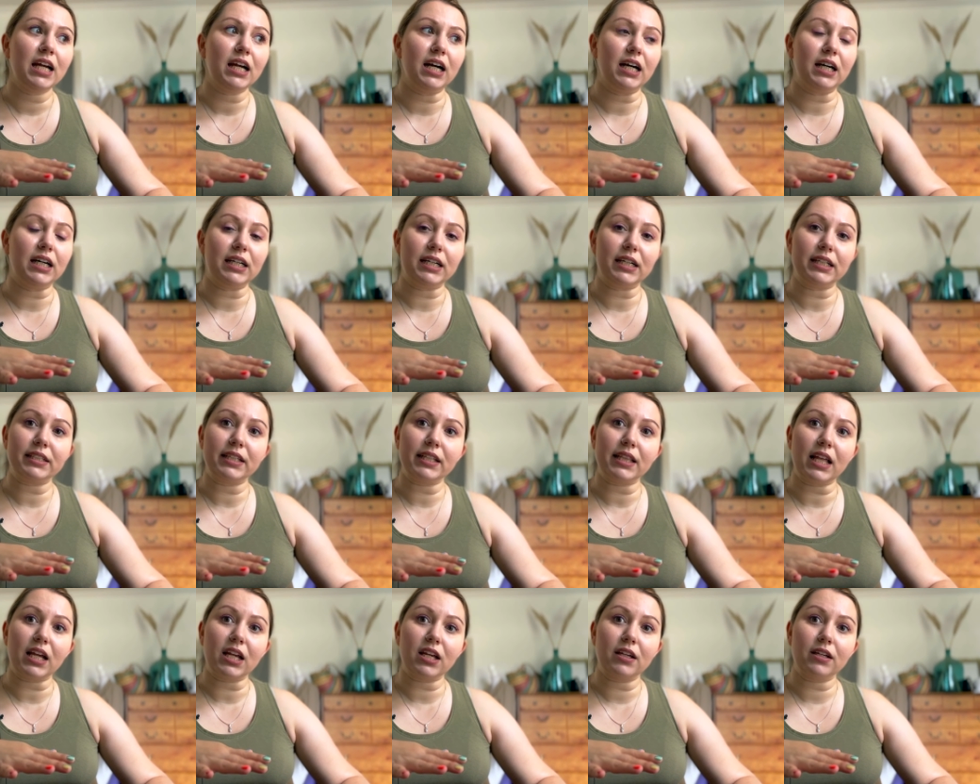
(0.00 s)

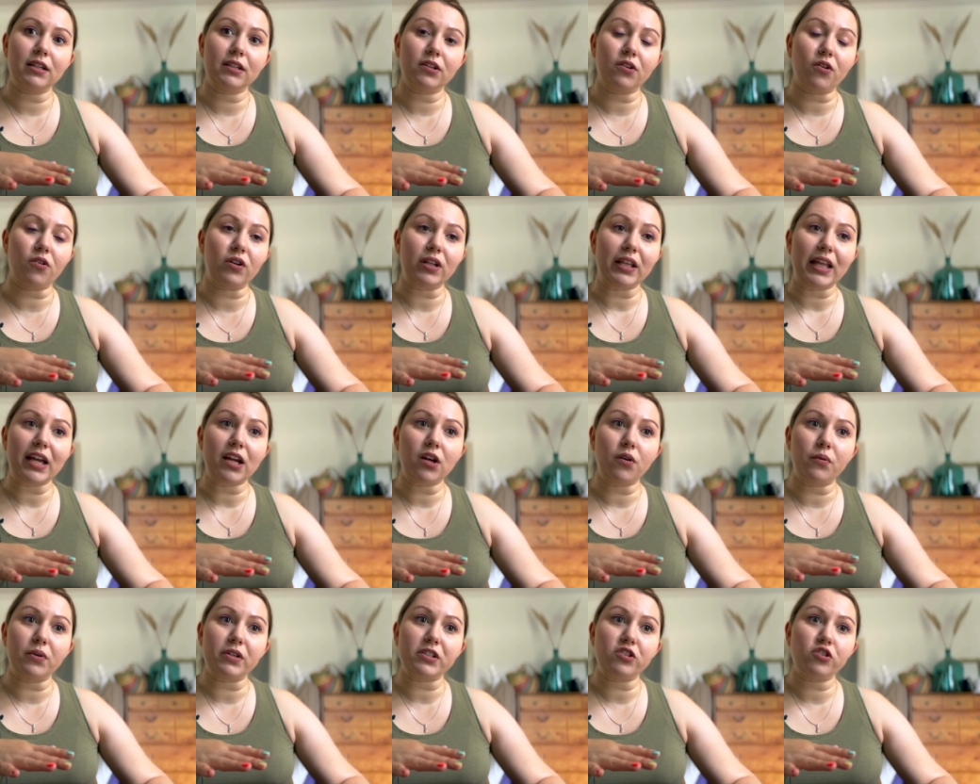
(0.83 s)
your
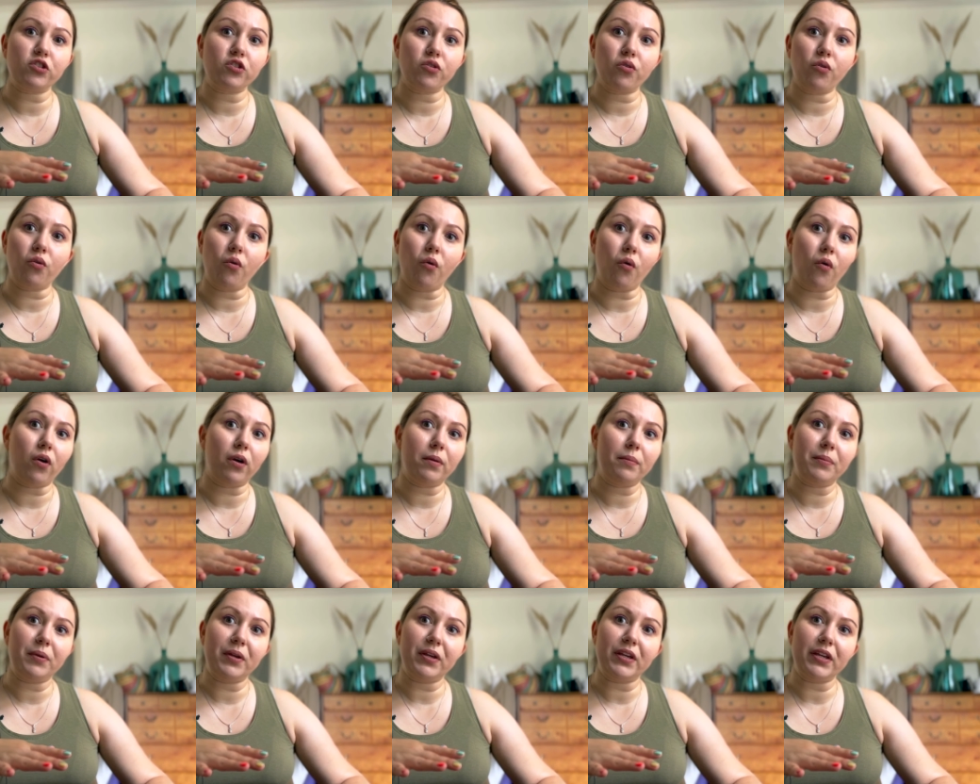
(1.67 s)
language
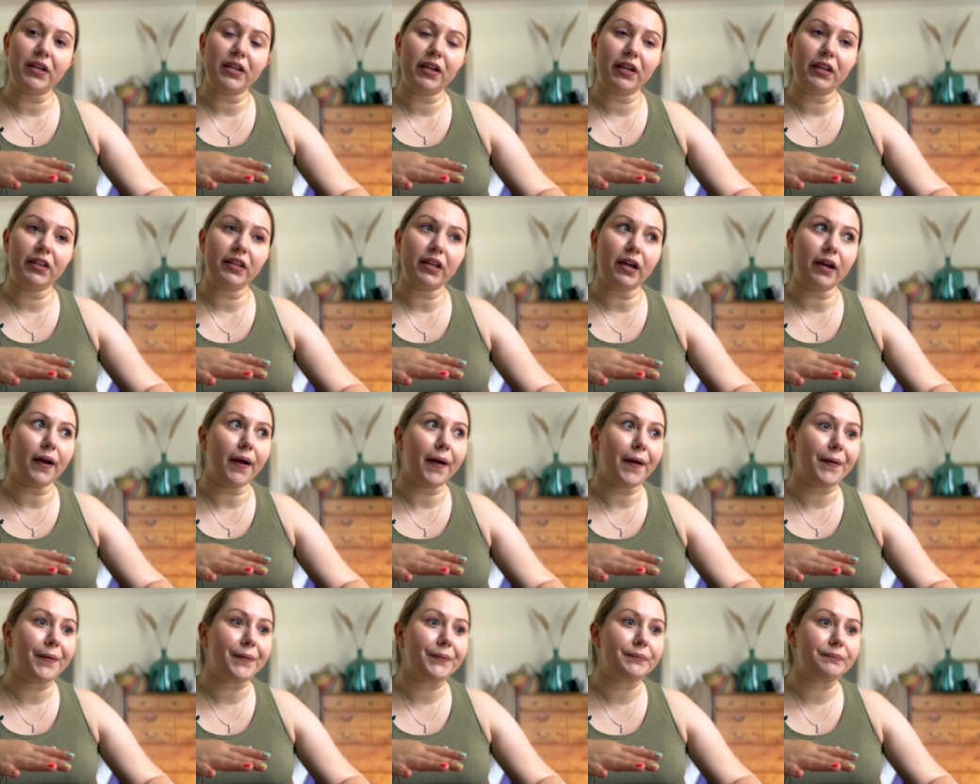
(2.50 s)
or being
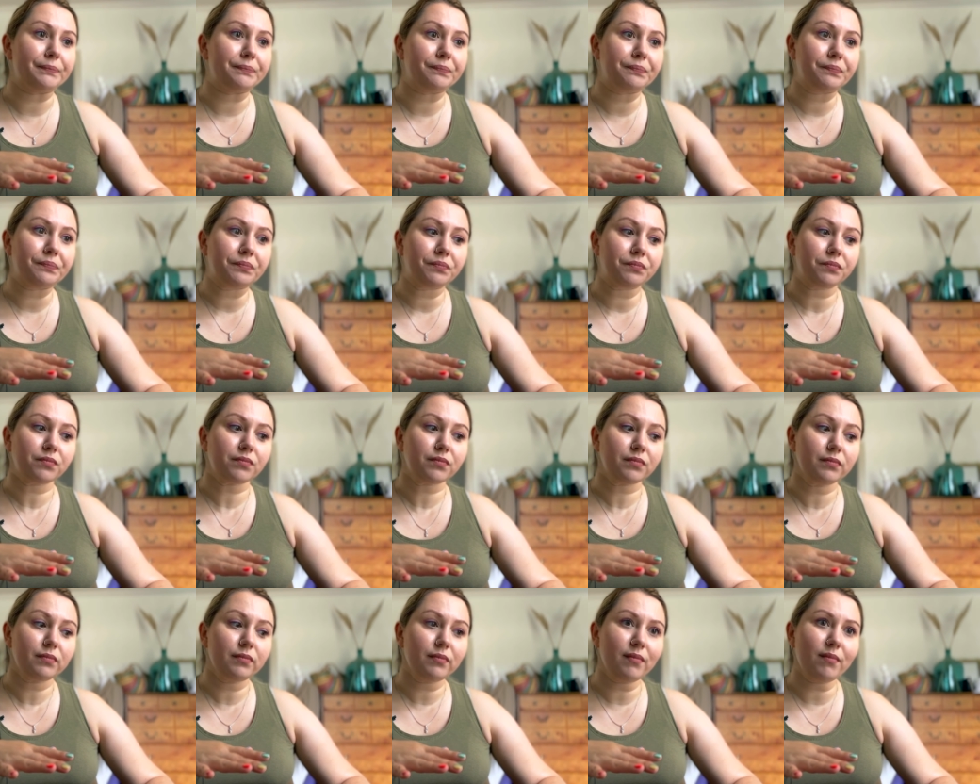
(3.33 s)

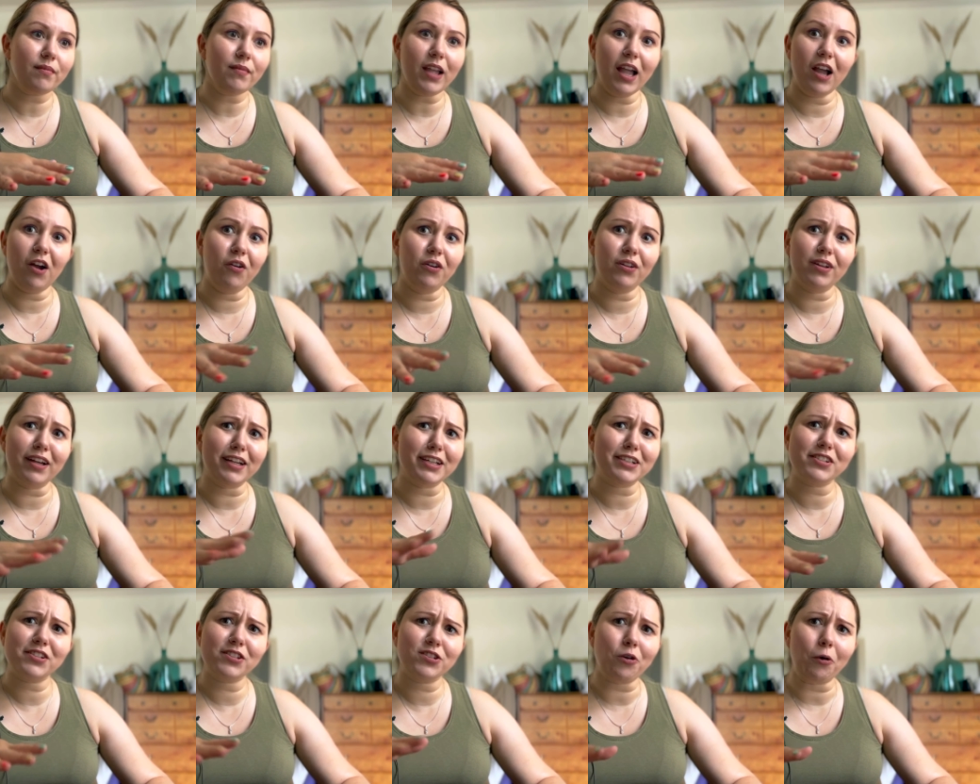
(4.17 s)

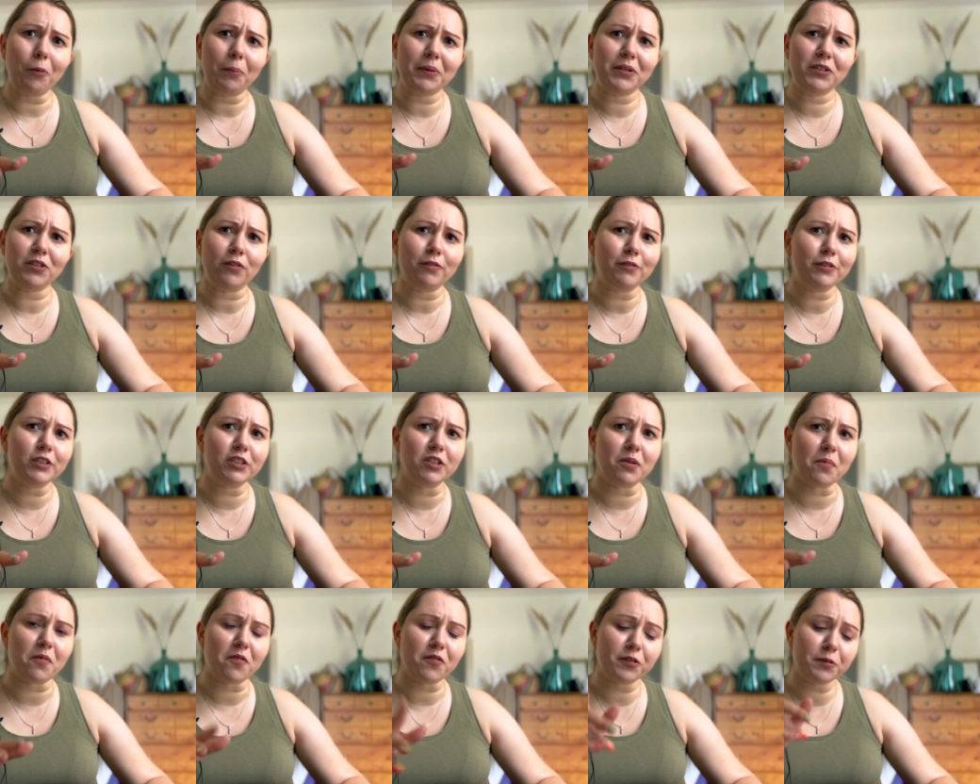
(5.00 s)
like stopping your
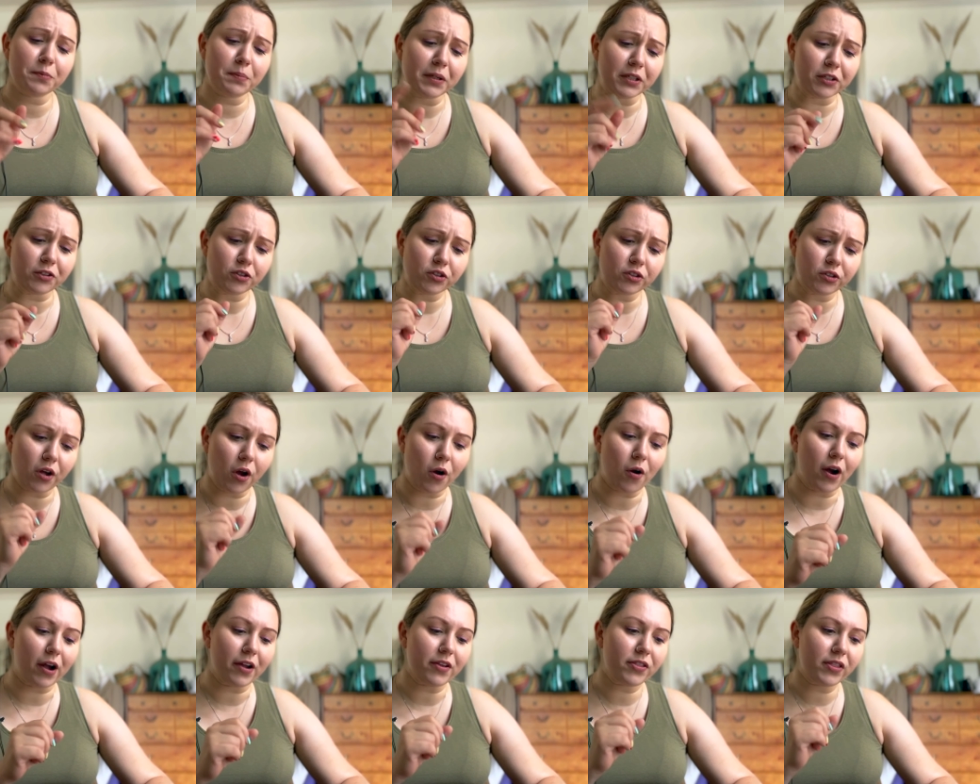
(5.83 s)
freedom of speech.
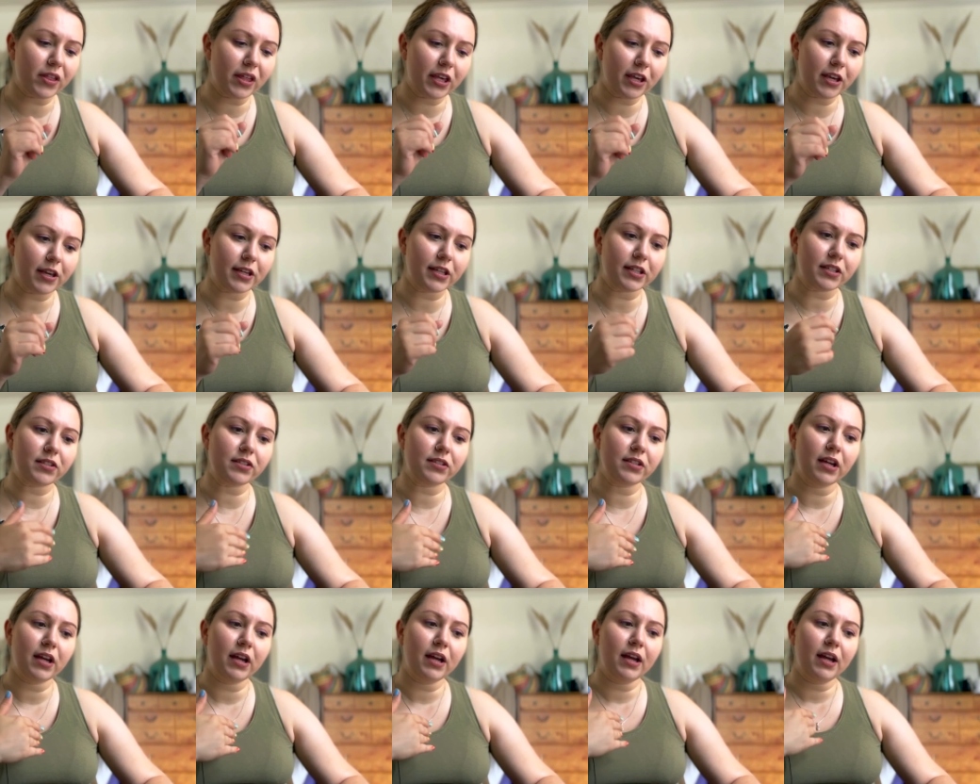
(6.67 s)
No, I think
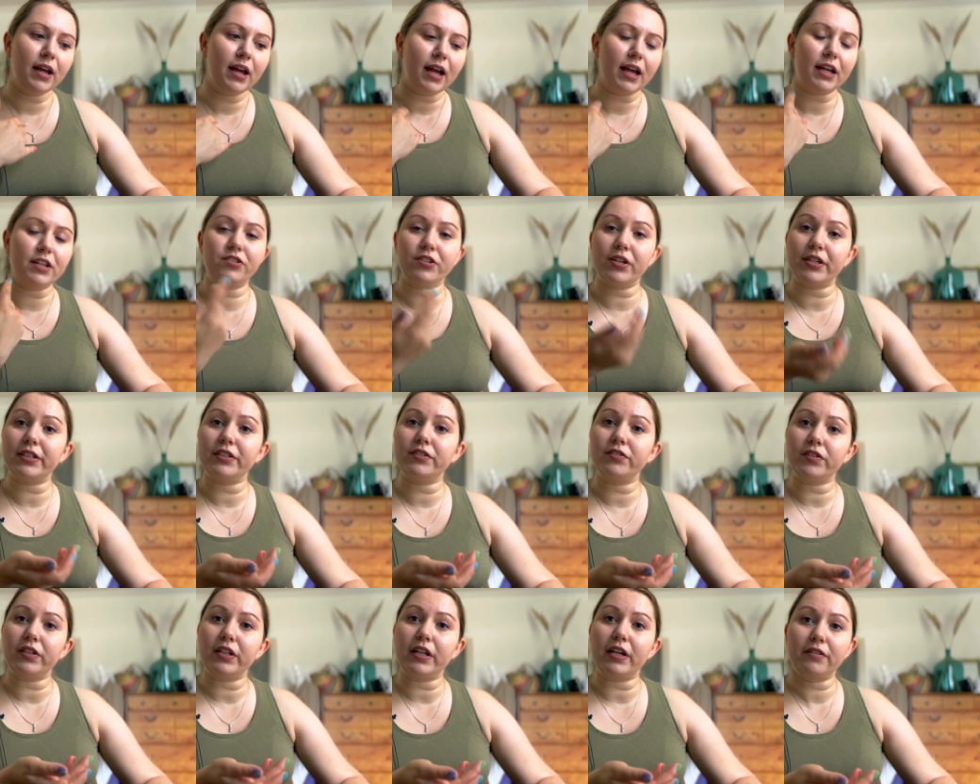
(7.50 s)
it's a
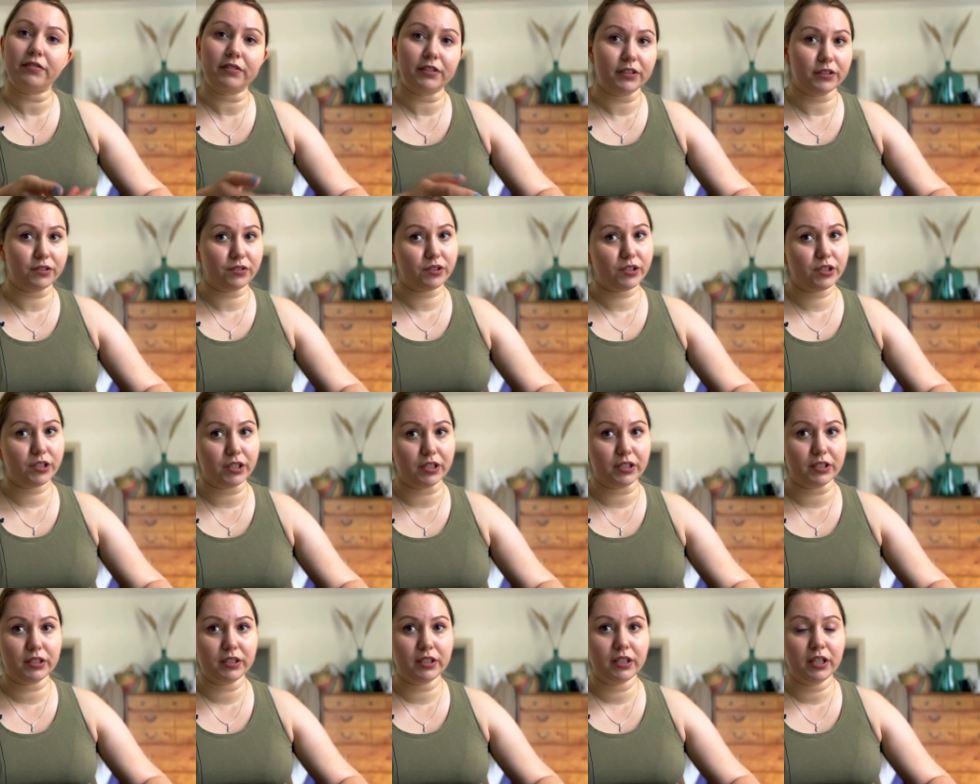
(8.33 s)
general
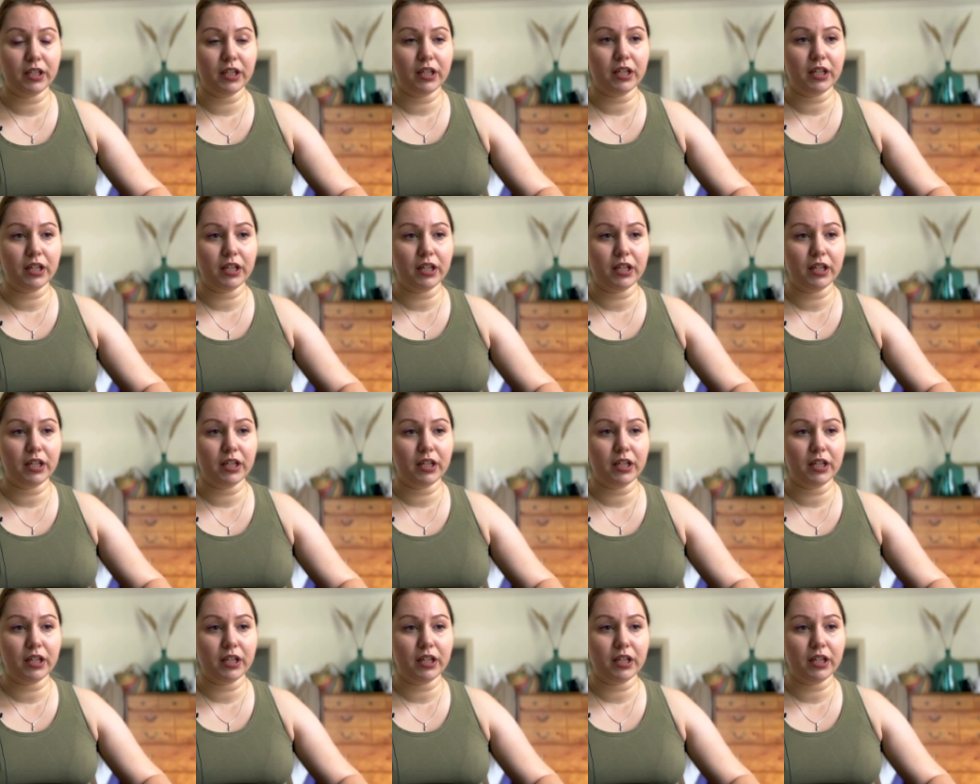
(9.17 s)
evolution